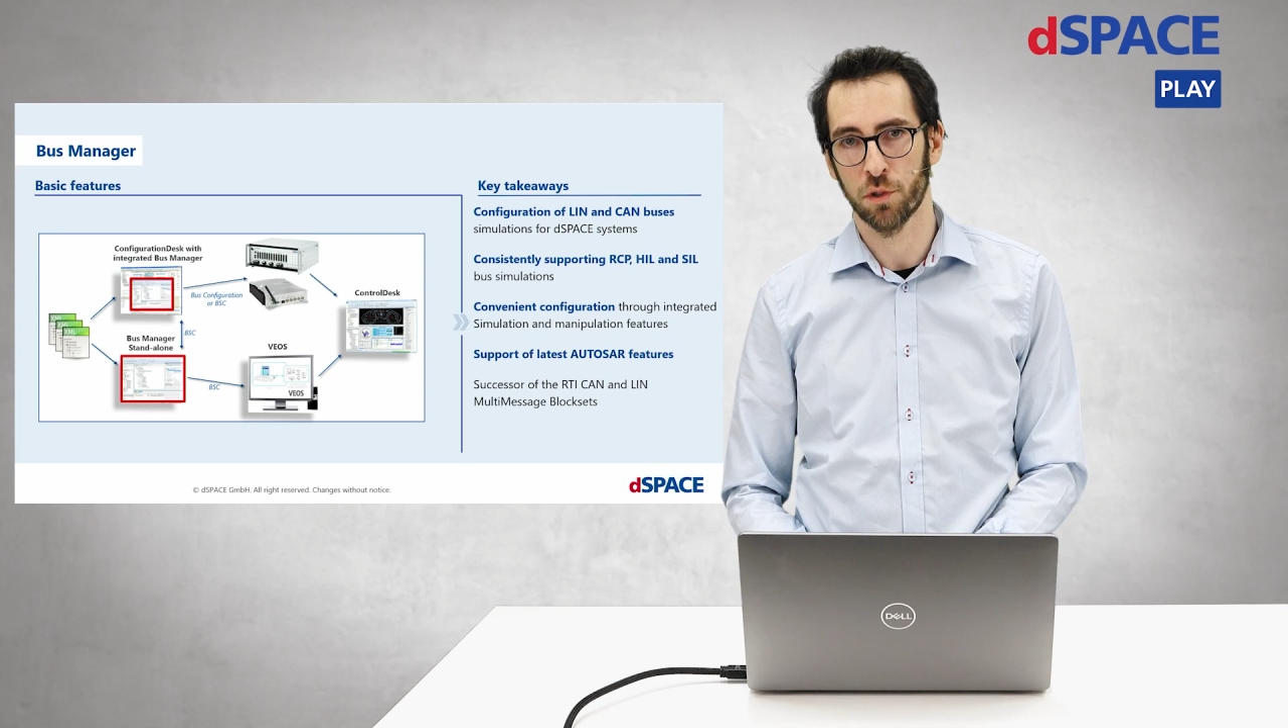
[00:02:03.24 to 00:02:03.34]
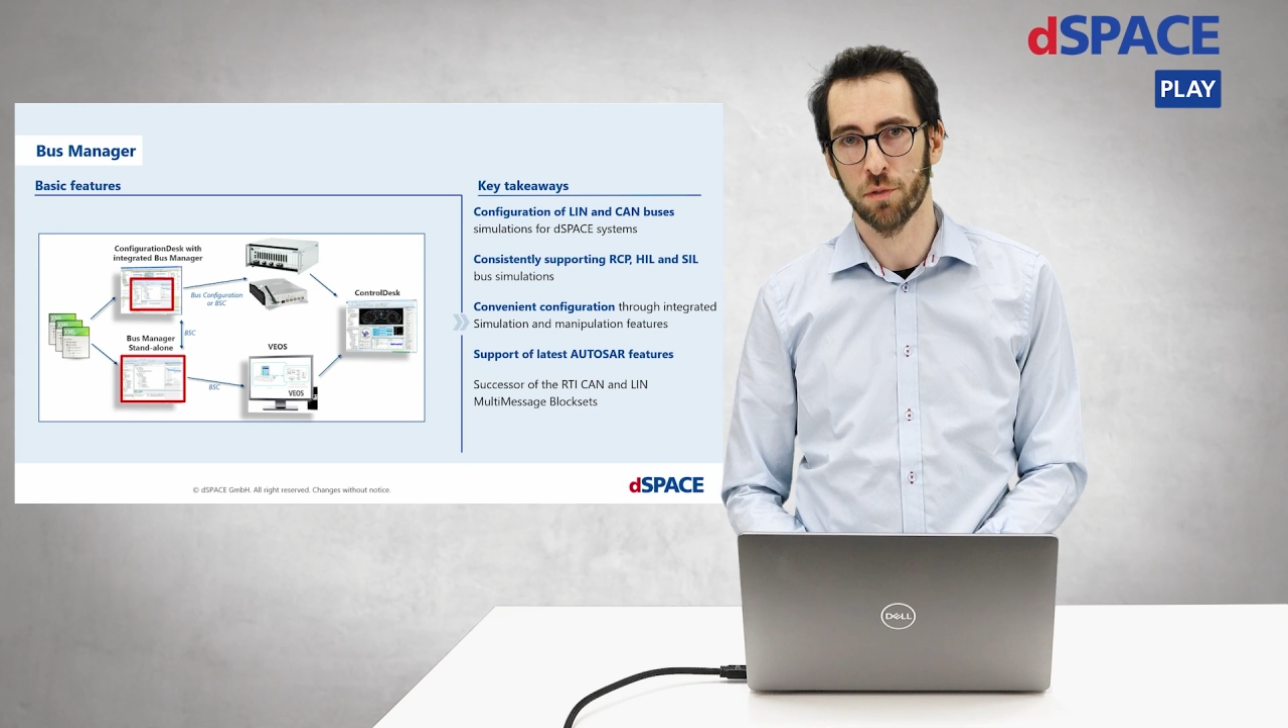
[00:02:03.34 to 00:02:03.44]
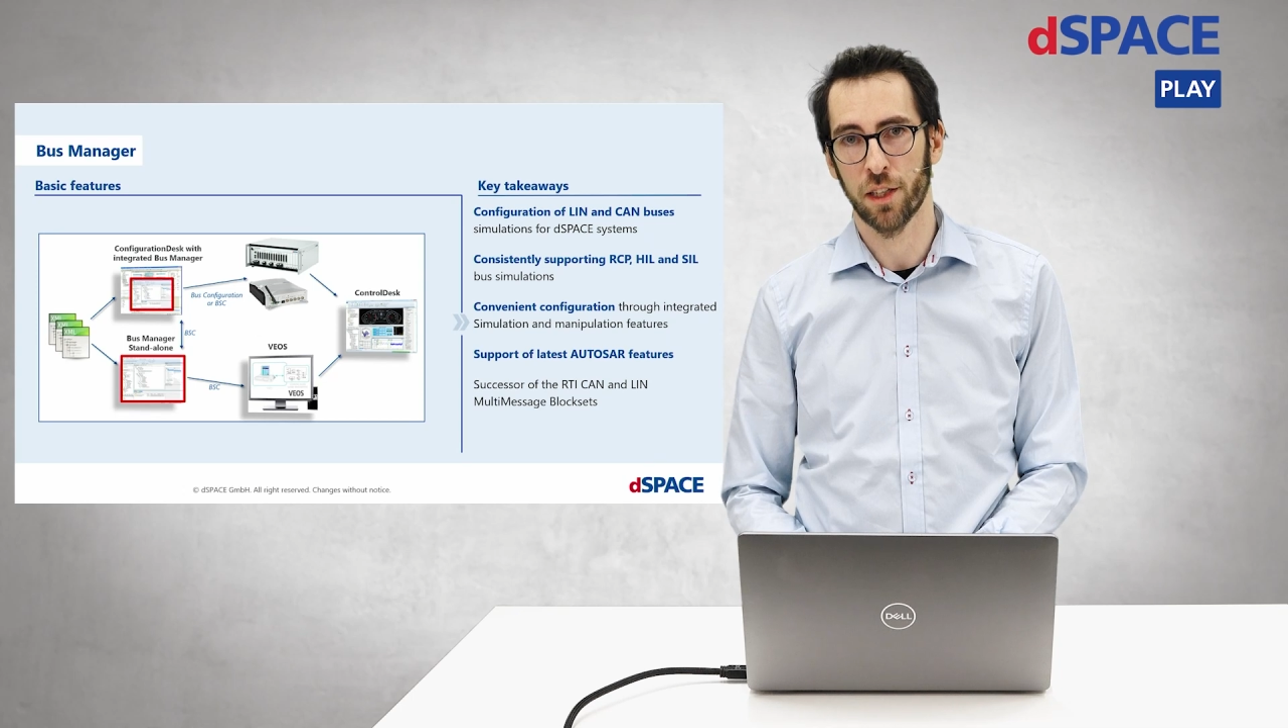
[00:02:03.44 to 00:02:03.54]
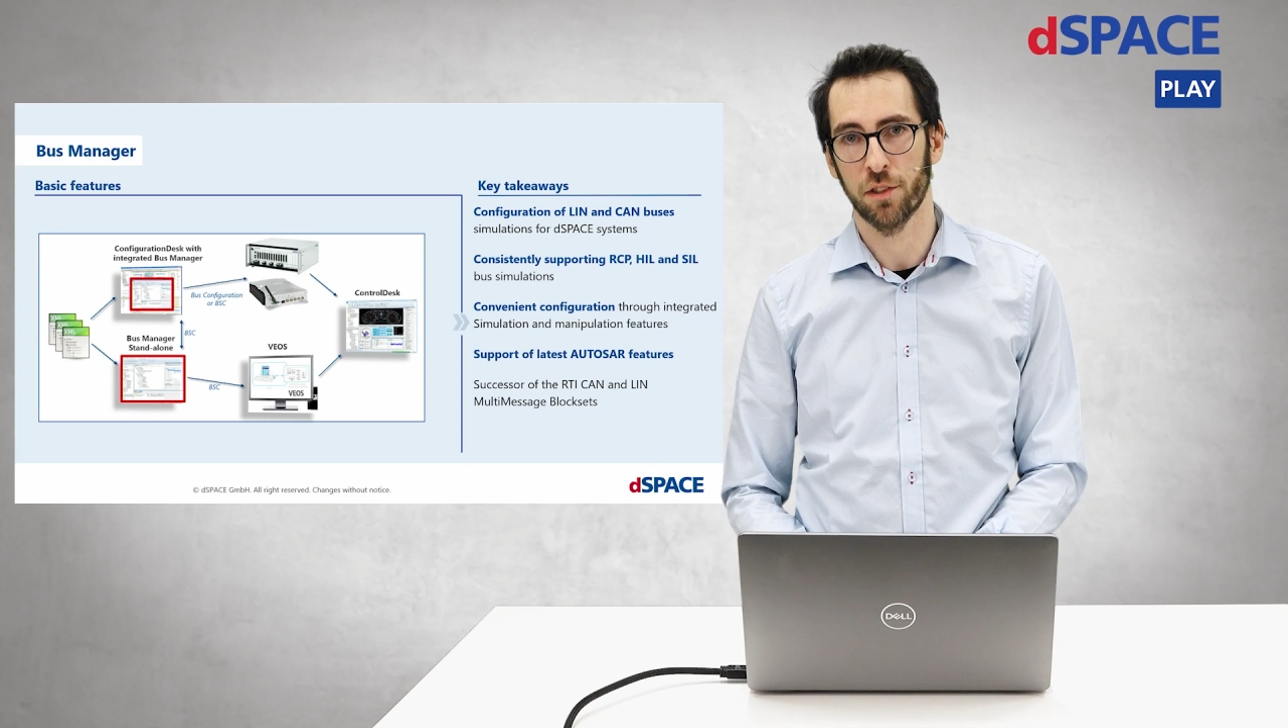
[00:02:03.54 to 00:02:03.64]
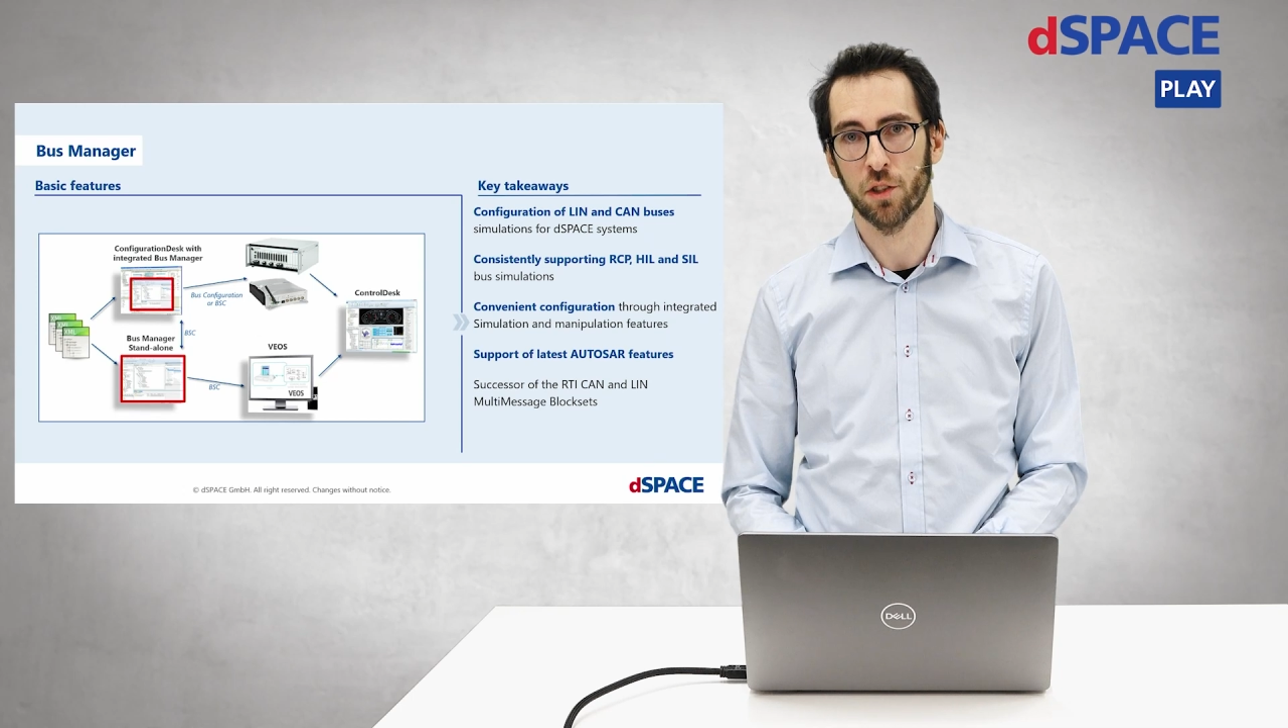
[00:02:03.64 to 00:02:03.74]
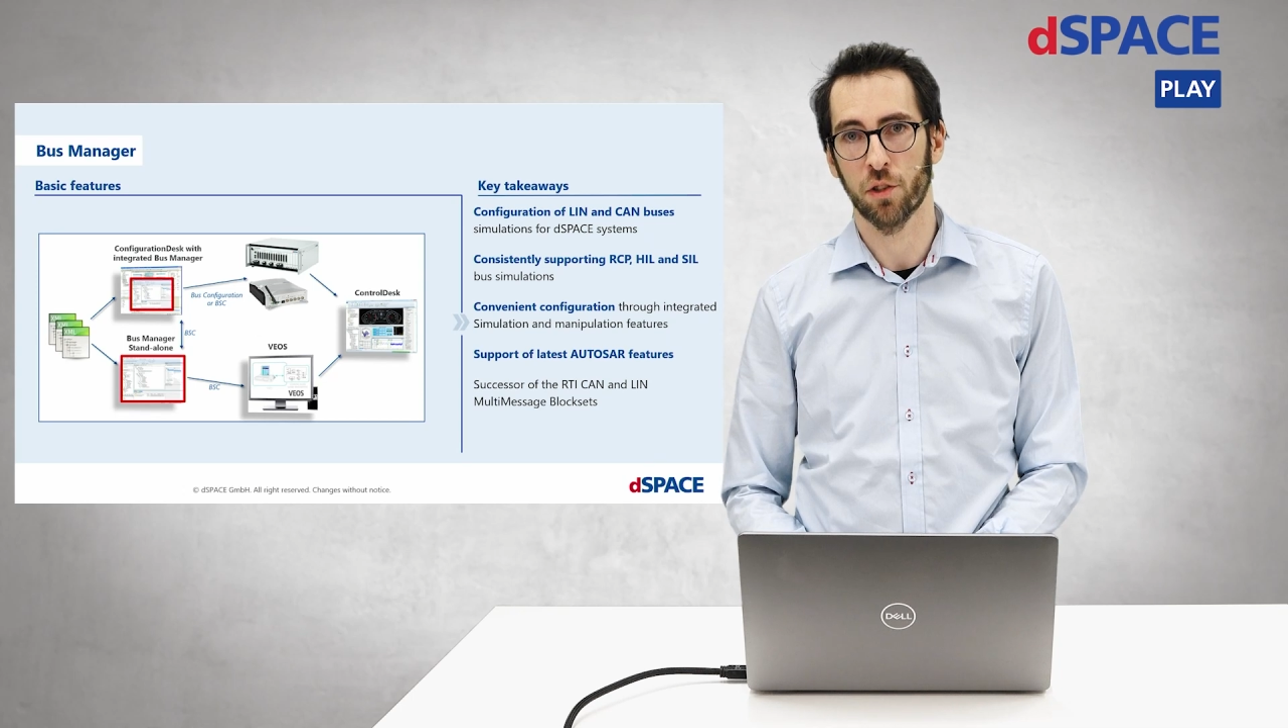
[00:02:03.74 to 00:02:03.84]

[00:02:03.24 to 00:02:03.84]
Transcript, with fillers: provide